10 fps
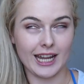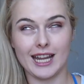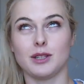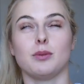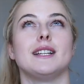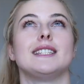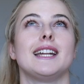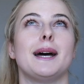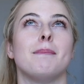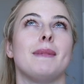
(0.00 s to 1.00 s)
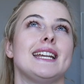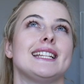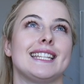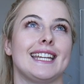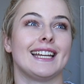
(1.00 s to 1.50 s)
It was
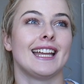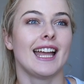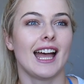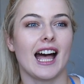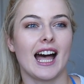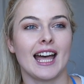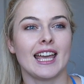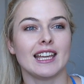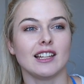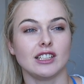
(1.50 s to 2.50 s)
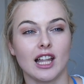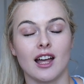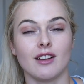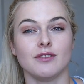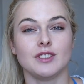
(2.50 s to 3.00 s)
amazing. I
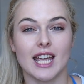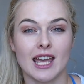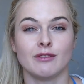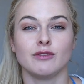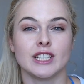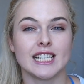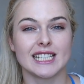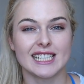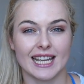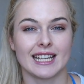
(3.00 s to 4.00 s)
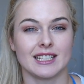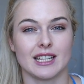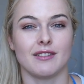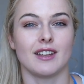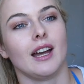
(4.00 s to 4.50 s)
loved every
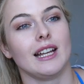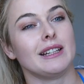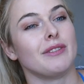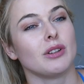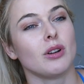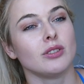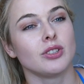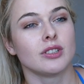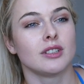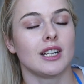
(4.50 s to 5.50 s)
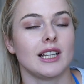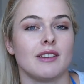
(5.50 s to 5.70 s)
second of it. I love the culture, I